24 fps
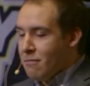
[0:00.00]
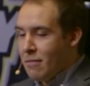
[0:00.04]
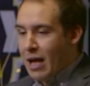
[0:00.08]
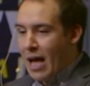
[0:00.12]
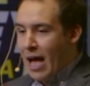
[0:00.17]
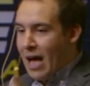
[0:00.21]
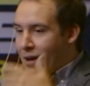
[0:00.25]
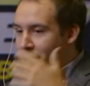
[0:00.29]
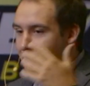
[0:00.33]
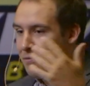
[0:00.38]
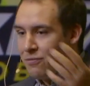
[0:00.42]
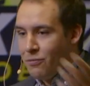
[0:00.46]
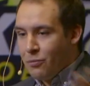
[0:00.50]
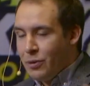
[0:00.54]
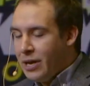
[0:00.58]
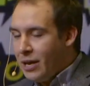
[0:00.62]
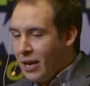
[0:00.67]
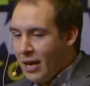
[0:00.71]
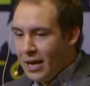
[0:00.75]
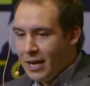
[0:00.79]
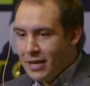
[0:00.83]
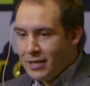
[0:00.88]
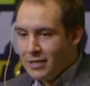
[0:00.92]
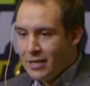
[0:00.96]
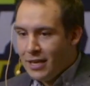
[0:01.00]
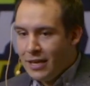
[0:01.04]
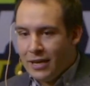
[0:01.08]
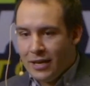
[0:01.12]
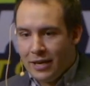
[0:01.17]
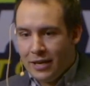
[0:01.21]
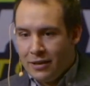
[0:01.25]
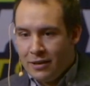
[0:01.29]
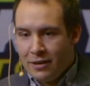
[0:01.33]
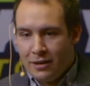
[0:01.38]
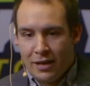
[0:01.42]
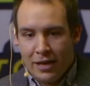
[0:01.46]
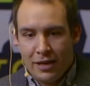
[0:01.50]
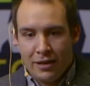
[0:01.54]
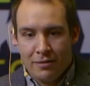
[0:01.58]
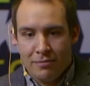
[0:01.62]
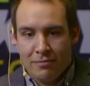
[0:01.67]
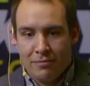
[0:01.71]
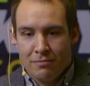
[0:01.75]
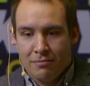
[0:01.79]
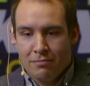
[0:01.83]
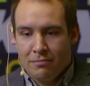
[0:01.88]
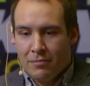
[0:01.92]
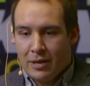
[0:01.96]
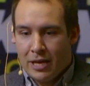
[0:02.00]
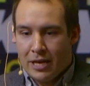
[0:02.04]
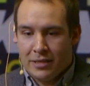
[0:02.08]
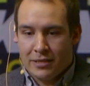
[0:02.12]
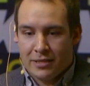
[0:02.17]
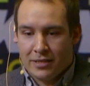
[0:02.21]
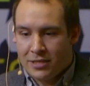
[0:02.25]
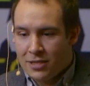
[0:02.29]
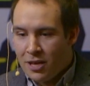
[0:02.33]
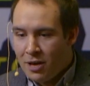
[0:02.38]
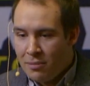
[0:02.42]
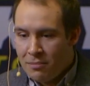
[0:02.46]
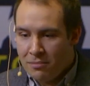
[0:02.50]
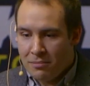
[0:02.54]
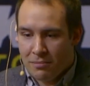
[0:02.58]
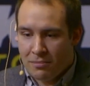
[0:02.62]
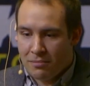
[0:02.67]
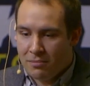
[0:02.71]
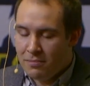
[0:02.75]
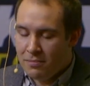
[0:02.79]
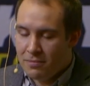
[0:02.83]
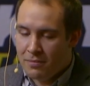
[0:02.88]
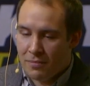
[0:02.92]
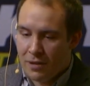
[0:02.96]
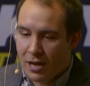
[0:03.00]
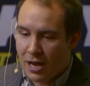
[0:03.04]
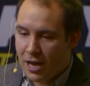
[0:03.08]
have realized that in some